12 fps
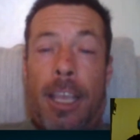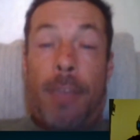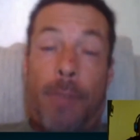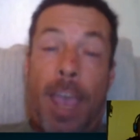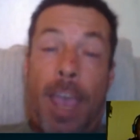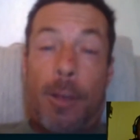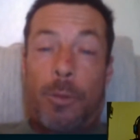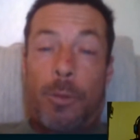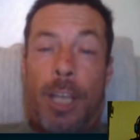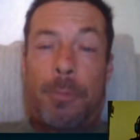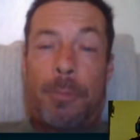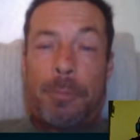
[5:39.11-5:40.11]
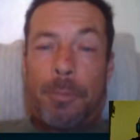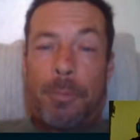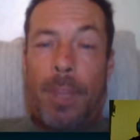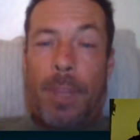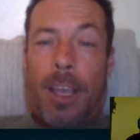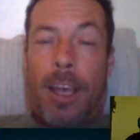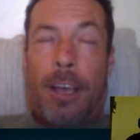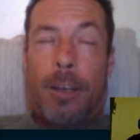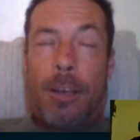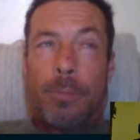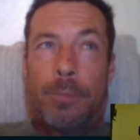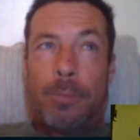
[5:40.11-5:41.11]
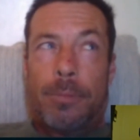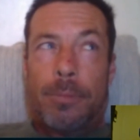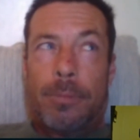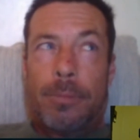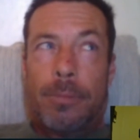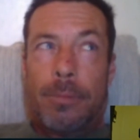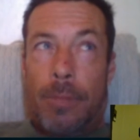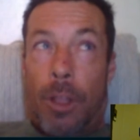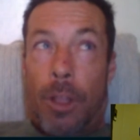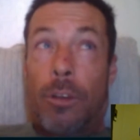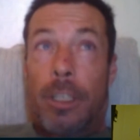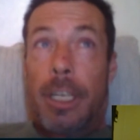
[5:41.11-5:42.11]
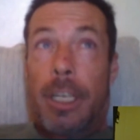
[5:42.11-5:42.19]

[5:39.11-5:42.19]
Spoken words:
he found one. Um, Locally